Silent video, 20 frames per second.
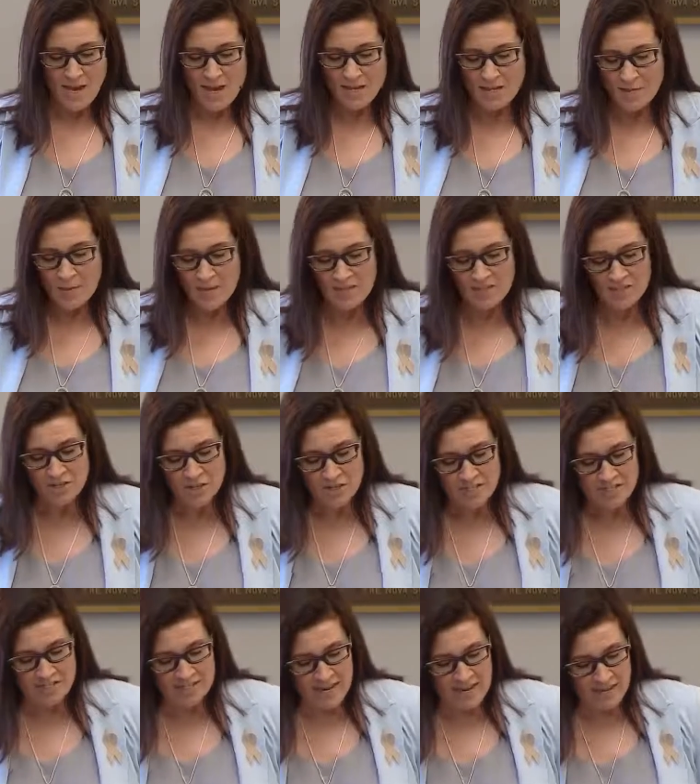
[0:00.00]
The minister has
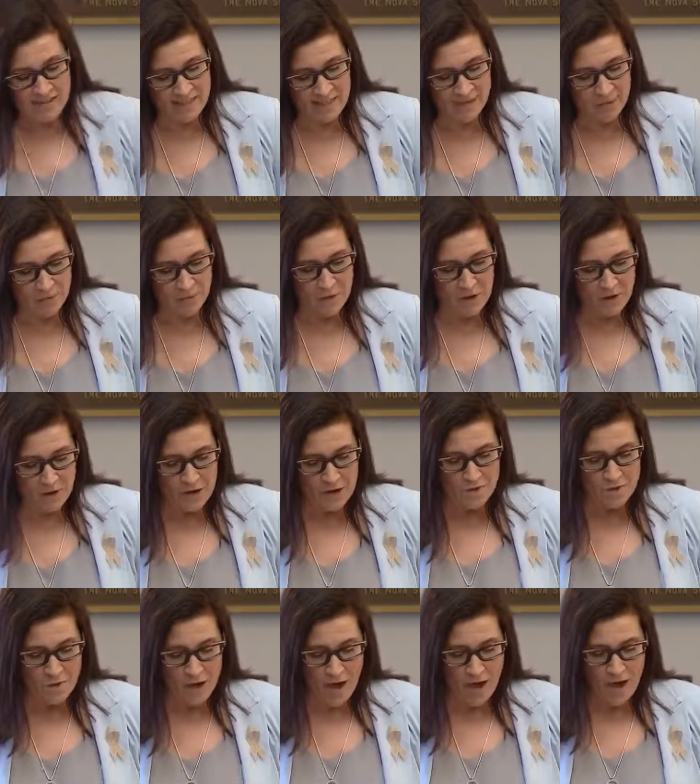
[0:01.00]
stated that the ferry
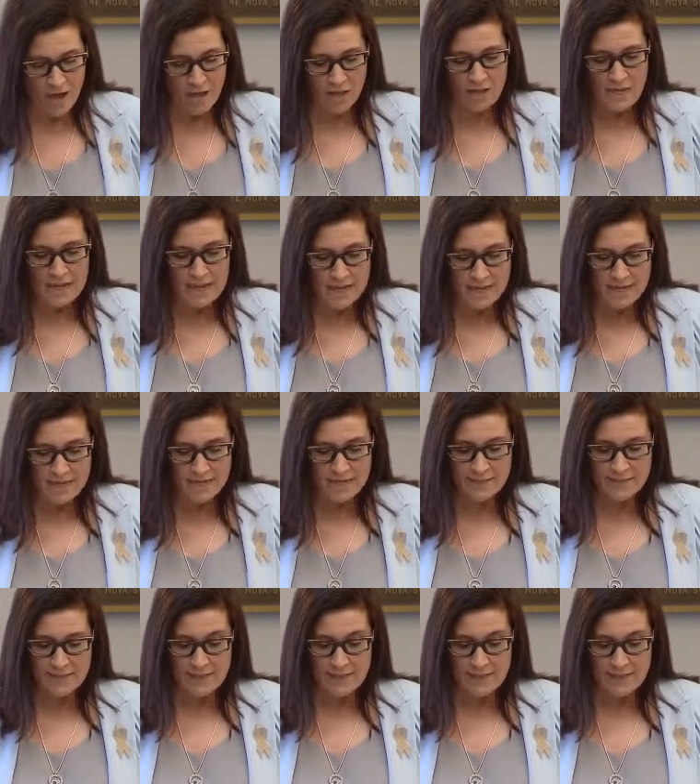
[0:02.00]
file is,